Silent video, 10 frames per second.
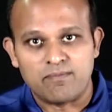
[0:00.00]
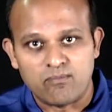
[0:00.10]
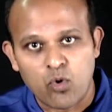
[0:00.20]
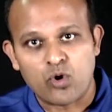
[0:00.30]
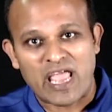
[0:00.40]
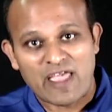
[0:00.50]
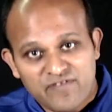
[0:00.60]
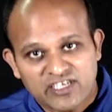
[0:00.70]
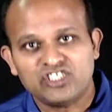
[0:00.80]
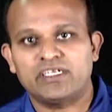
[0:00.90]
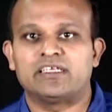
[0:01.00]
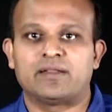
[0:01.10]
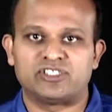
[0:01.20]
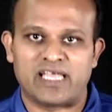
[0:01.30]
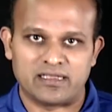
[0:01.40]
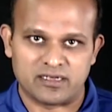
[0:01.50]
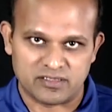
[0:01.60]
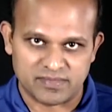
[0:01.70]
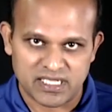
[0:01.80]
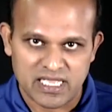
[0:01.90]
more efficient encryption
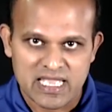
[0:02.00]
algorithms,